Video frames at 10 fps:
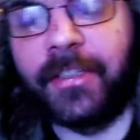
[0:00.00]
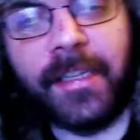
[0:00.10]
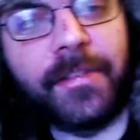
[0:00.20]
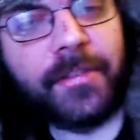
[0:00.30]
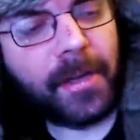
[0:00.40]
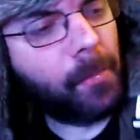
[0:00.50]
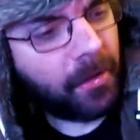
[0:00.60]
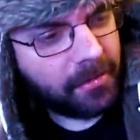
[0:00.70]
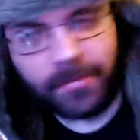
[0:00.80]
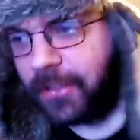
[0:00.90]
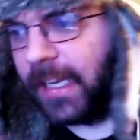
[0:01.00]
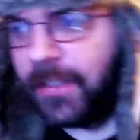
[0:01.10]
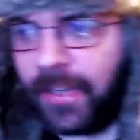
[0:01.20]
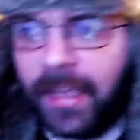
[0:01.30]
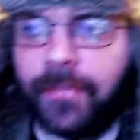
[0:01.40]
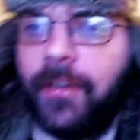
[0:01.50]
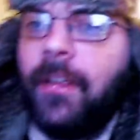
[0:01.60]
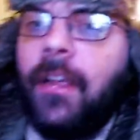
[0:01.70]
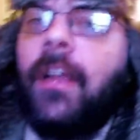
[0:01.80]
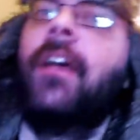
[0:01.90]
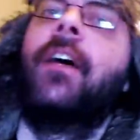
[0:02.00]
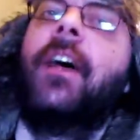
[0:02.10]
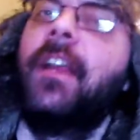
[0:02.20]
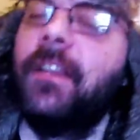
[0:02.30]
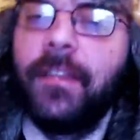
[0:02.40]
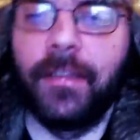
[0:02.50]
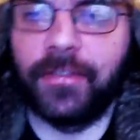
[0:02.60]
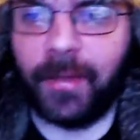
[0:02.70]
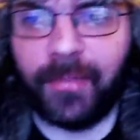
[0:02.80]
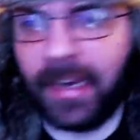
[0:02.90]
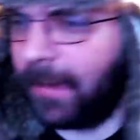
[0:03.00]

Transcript: said someone stage left. And something